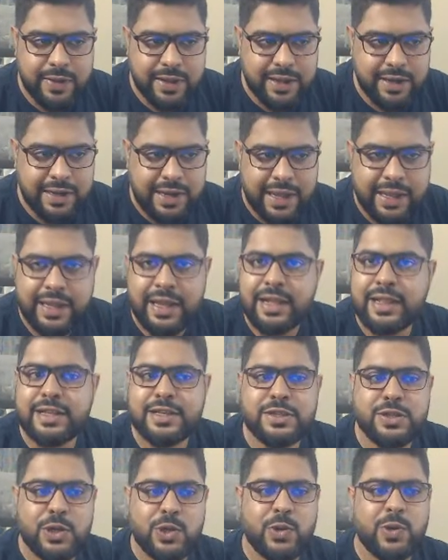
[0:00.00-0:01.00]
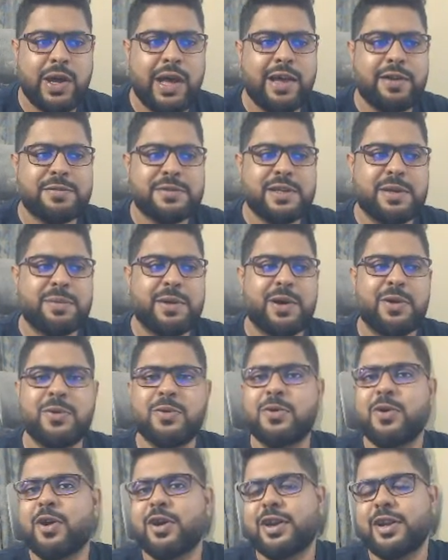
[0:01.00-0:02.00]
taking this row, I have somehow
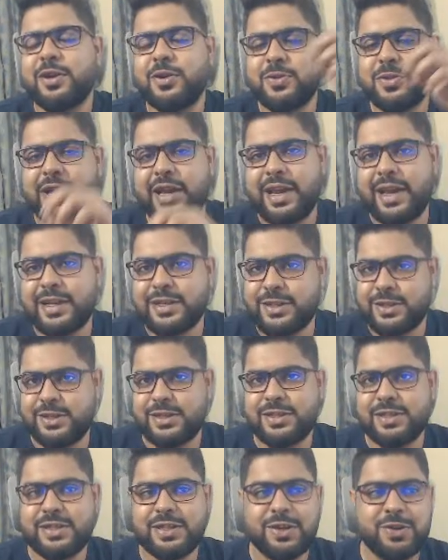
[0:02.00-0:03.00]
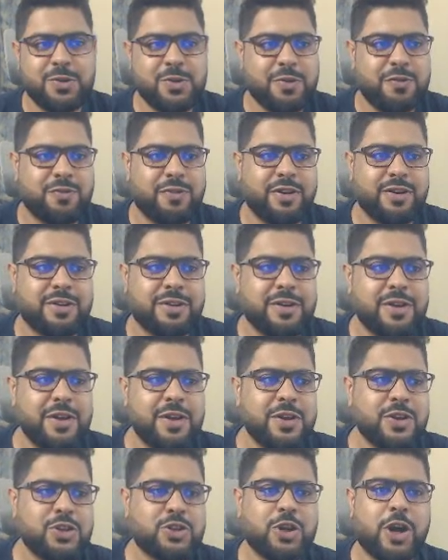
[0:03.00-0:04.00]
got into the S, the row for
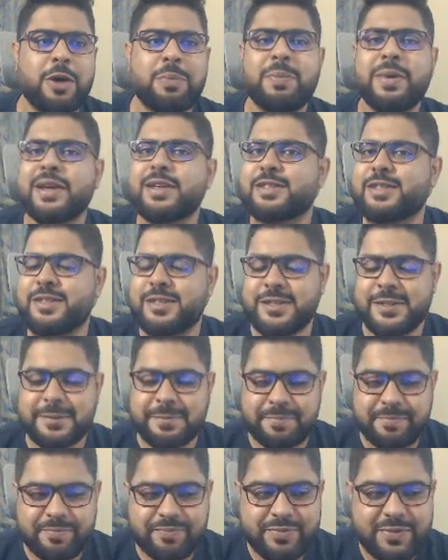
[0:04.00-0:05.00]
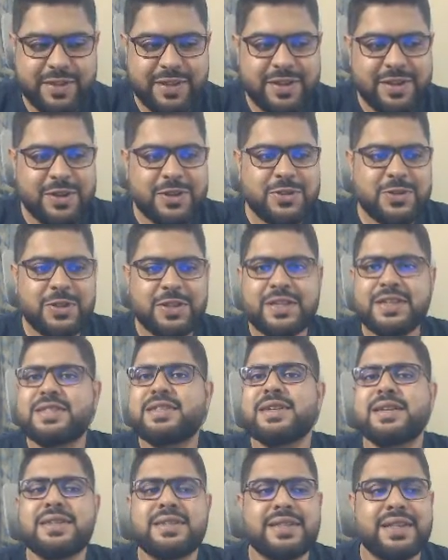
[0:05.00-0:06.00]
shop S. So this
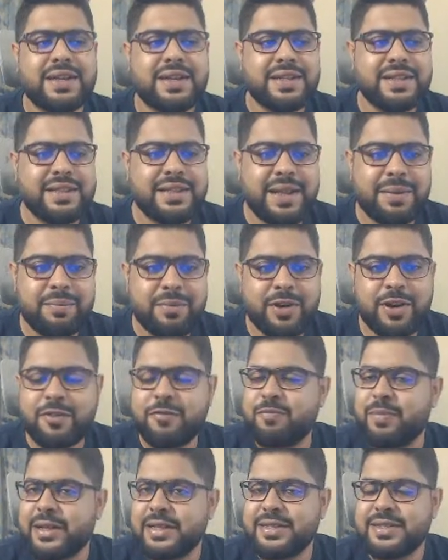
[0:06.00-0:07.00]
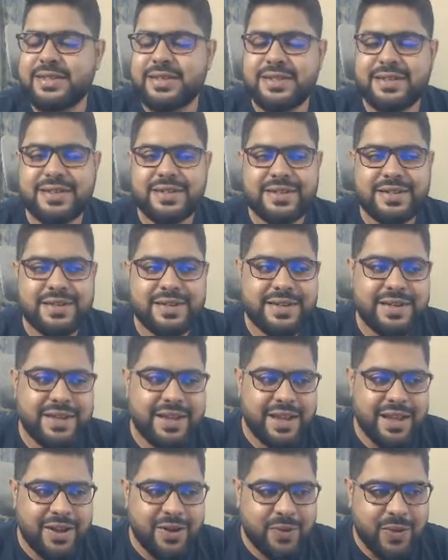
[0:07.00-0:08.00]
is the number of pens.
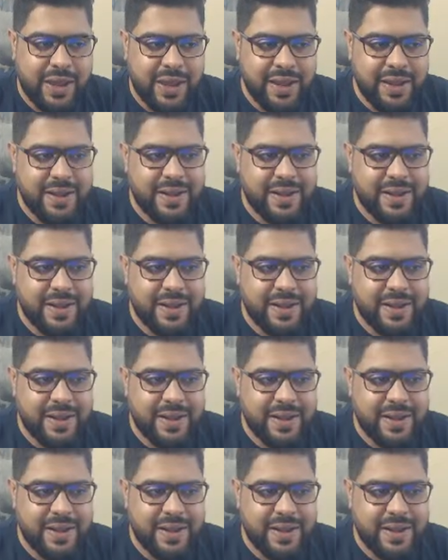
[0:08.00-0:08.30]
Okay.